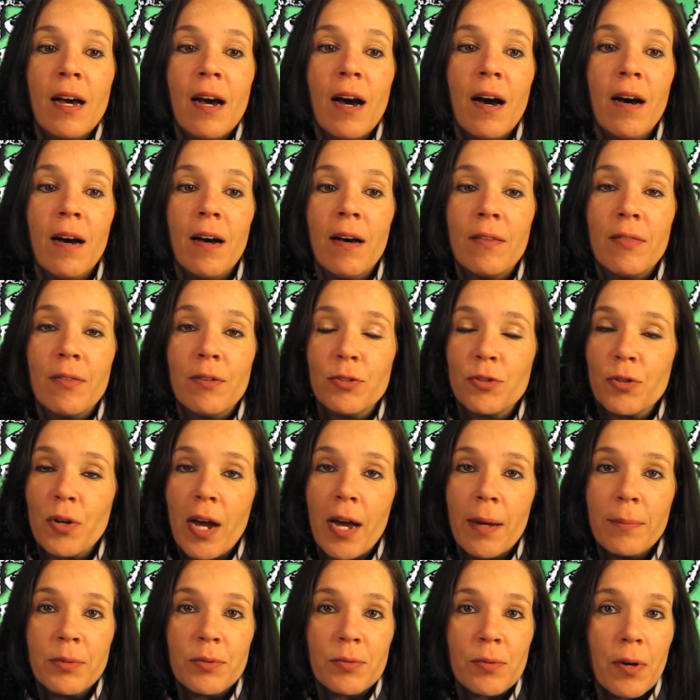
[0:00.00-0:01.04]
Uh, the
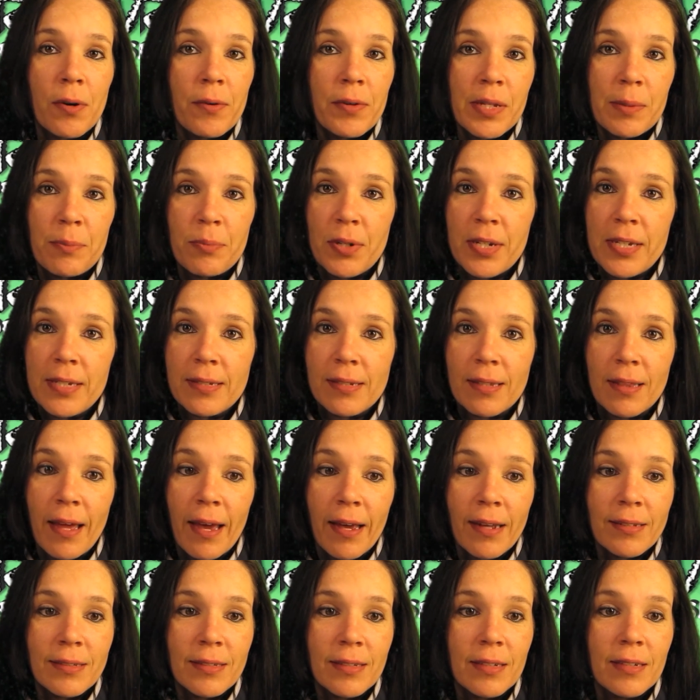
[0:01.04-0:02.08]
tribes were already
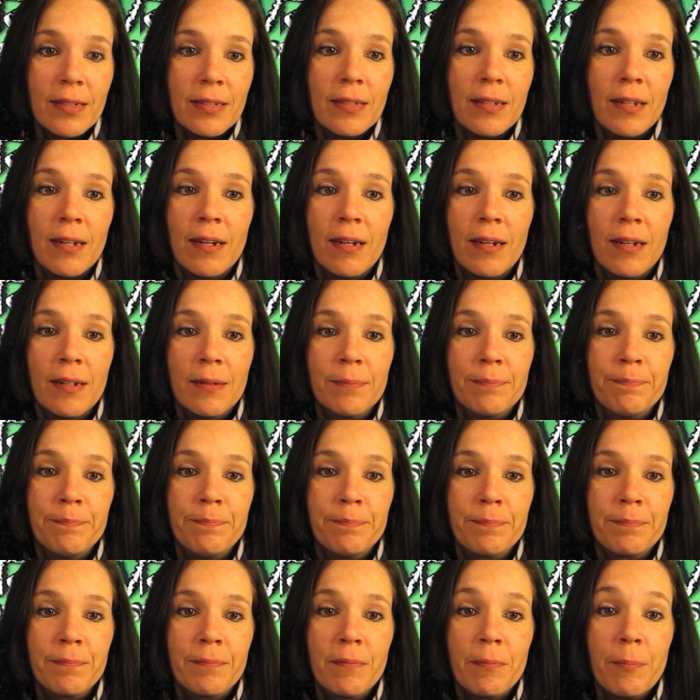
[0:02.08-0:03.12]
pre-selected,
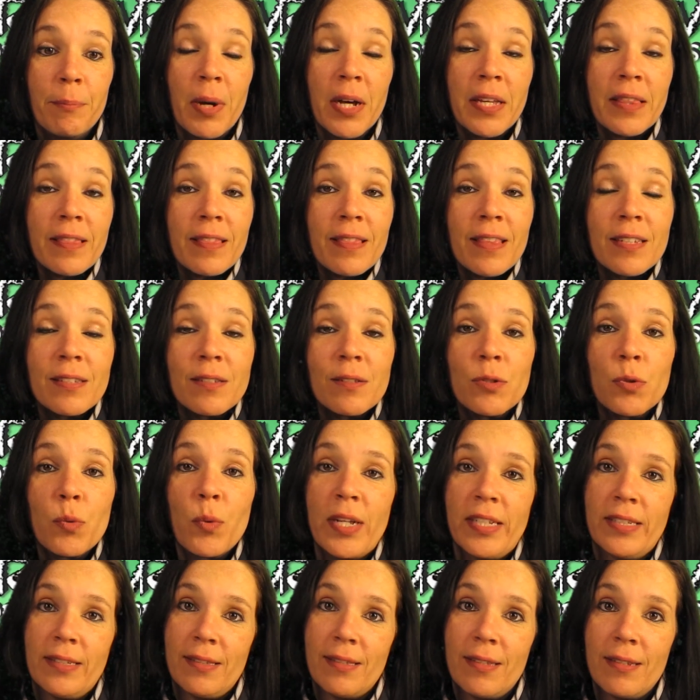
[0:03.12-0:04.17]
um, but there's a
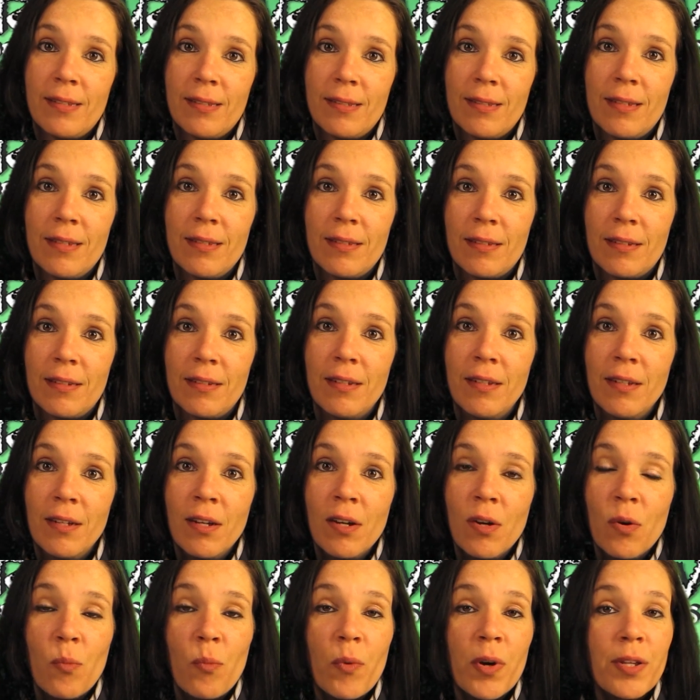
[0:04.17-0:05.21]
twist this season.
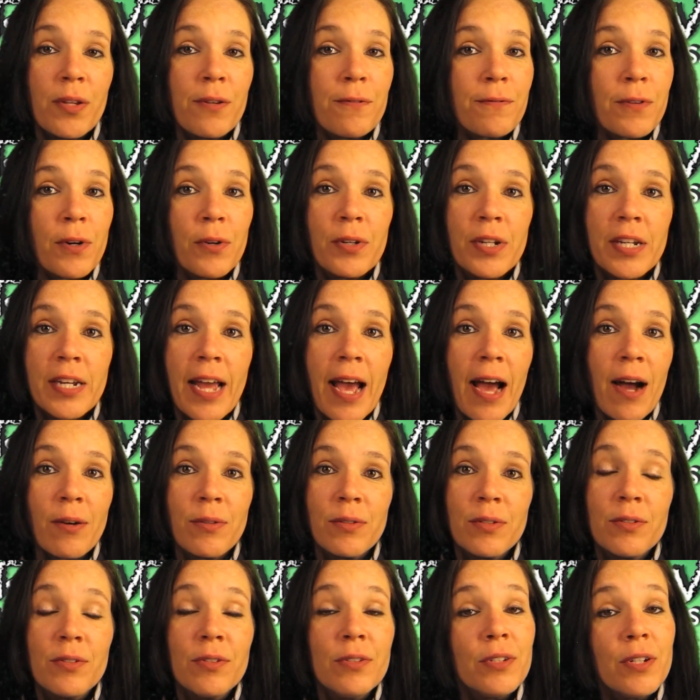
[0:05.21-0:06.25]
When you're voted
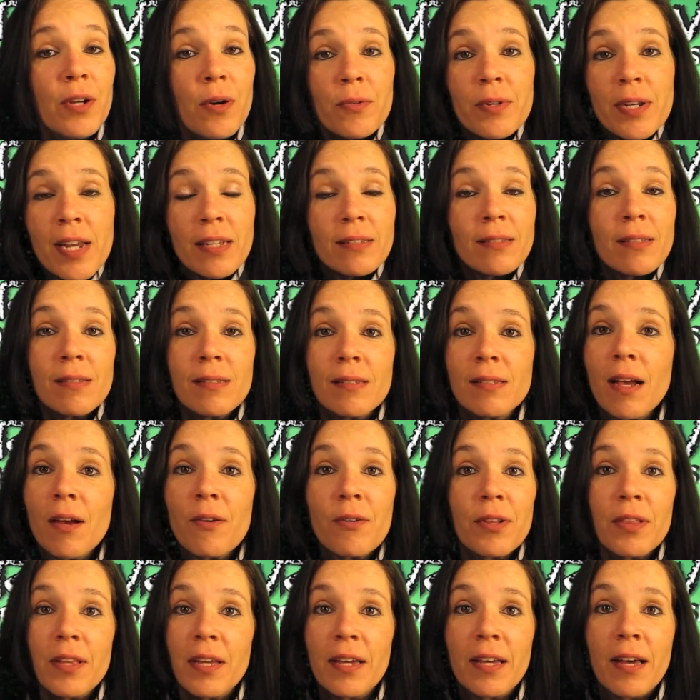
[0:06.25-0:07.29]
out, you don't
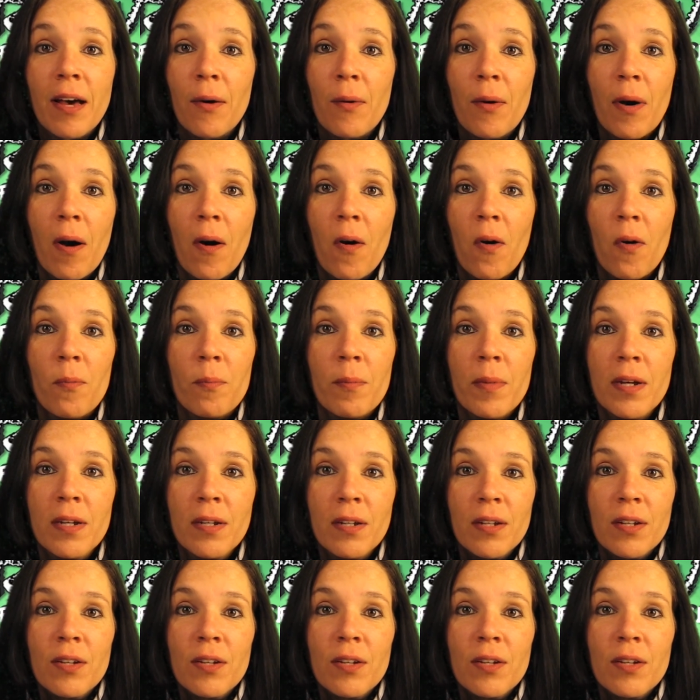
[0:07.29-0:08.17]
necessarily go home.